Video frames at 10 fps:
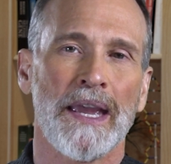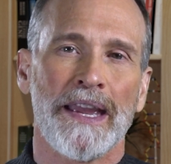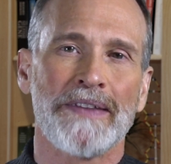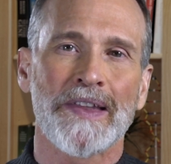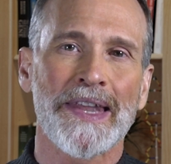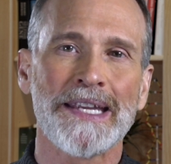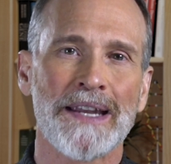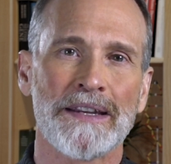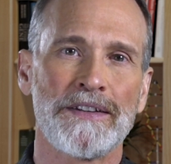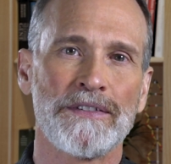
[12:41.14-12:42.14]
In the late
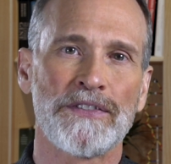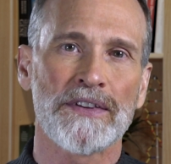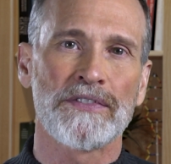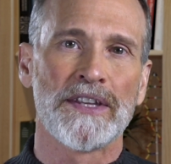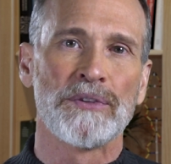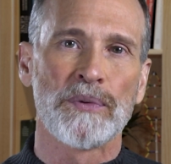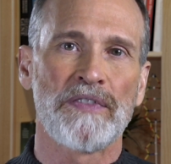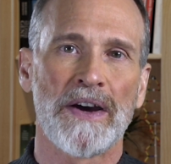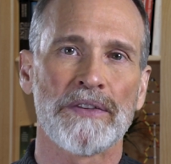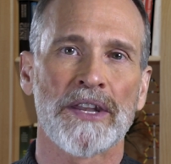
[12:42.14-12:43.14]
1960s, we
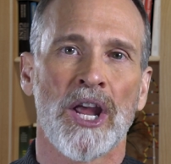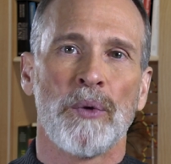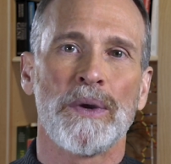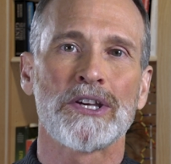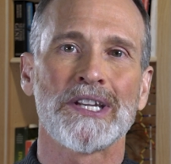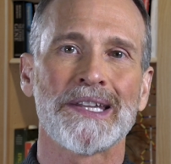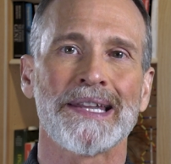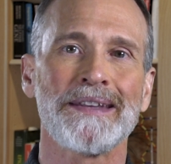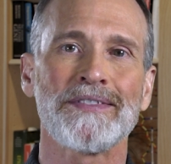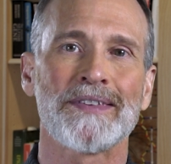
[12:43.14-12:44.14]
found that we could
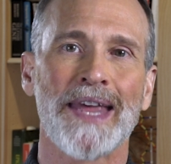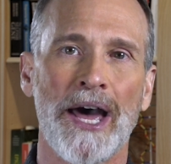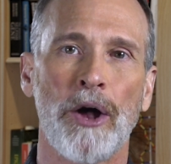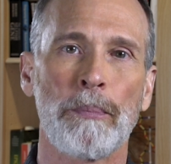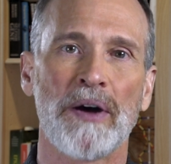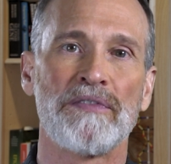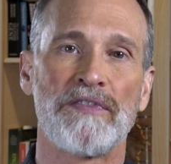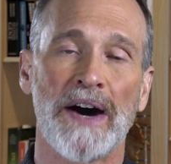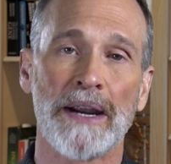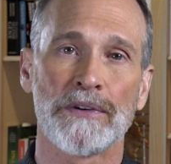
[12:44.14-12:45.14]
enlist the help of
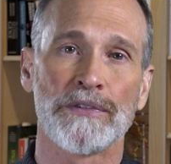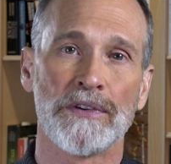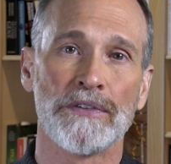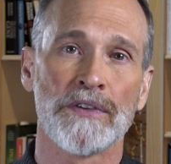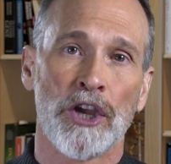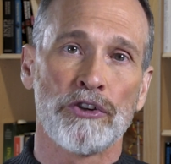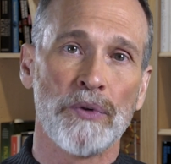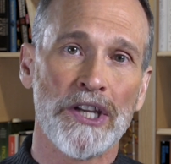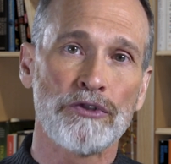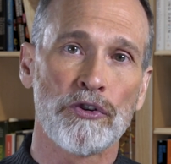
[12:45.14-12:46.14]
viruses to
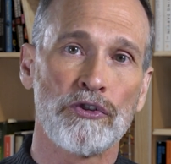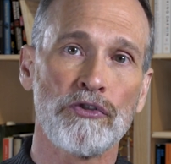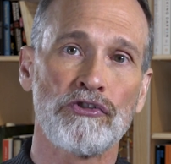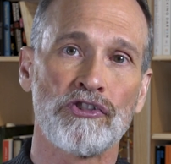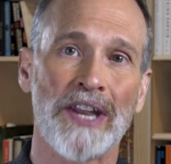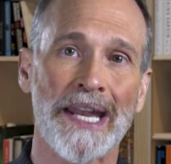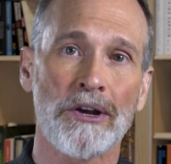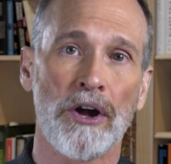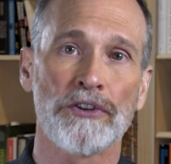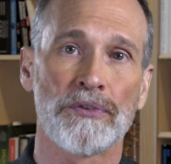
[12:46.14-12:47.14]
introduce genetic
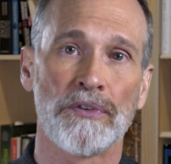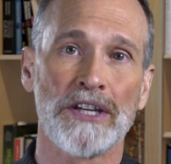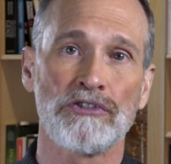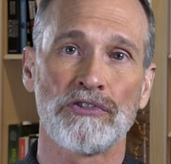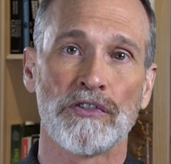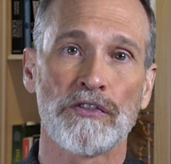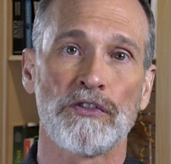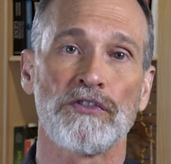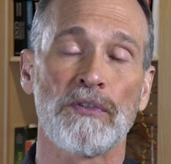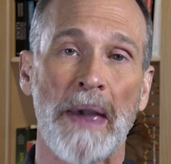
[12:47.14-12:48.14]
alterations
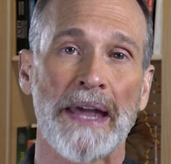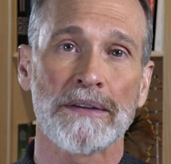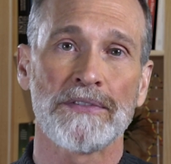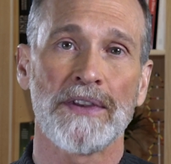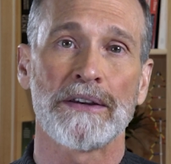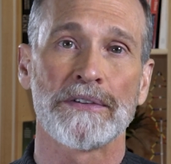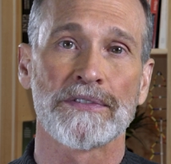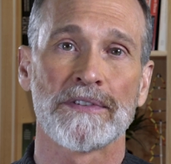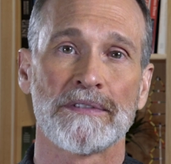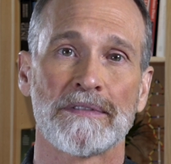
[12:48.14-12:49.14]
to somatic
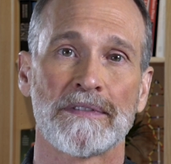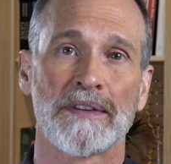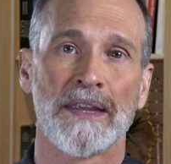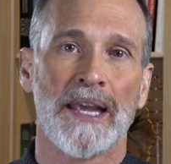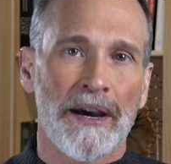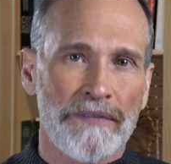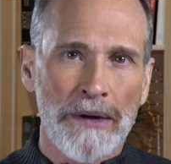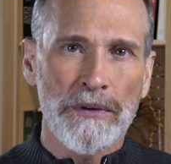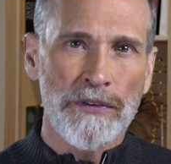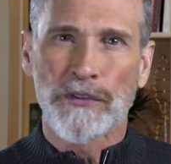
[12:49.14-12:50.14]
cells.
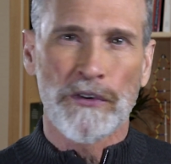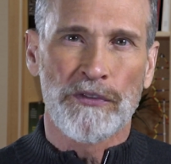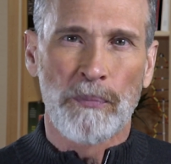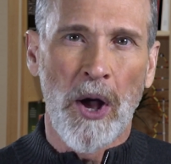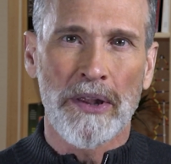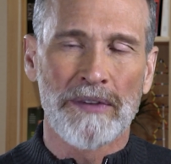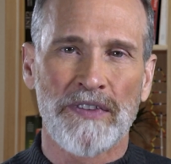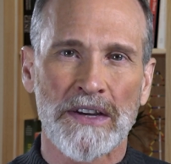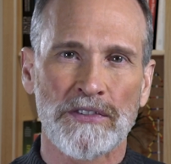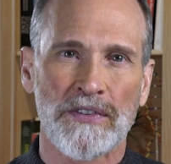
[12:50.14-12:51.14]
Viruses are small
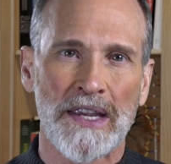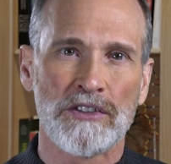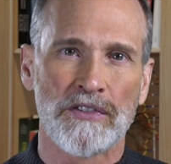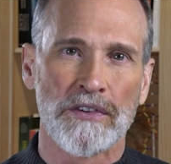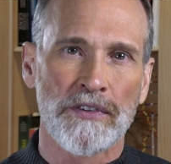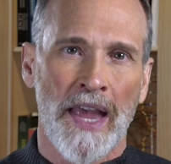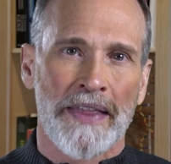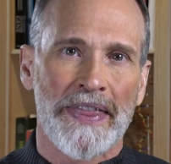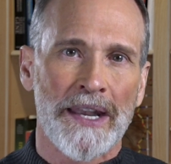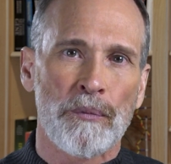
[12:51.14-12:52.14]
infectious agents
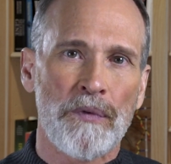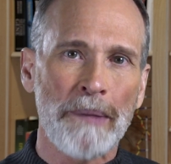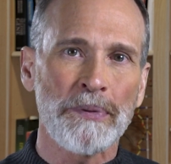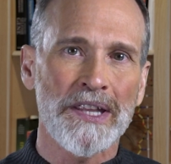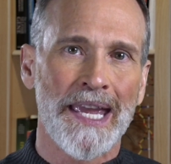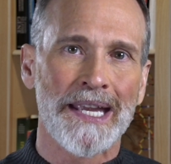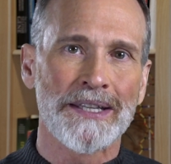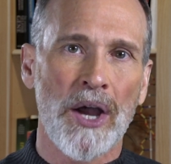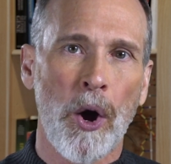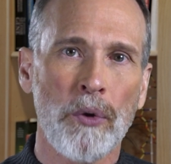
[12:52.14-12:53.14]
that replicate
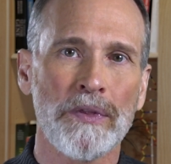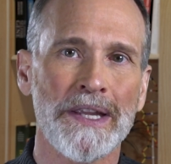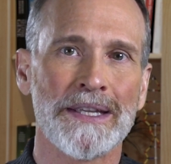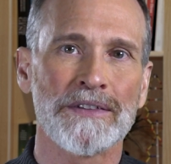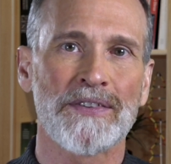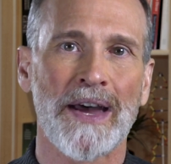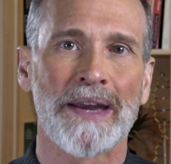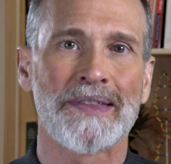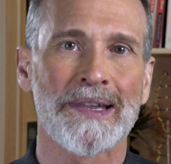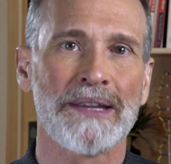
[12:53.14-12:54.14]
only
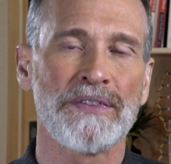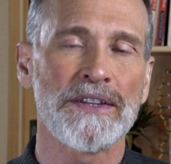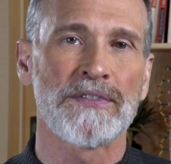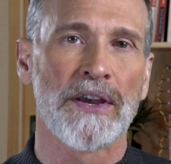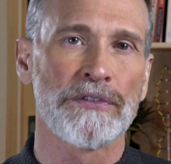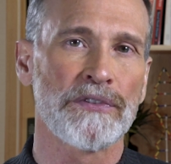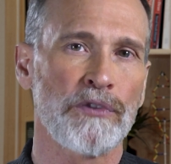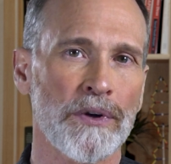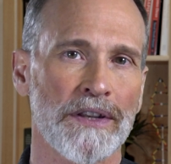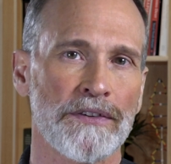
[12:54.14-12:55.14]
inside the living cells of
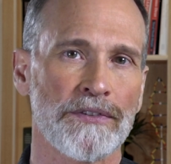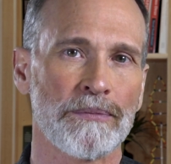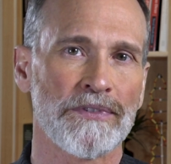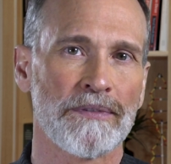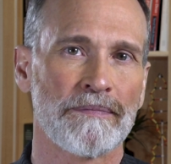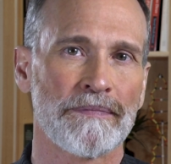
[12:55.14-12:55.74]
organisms.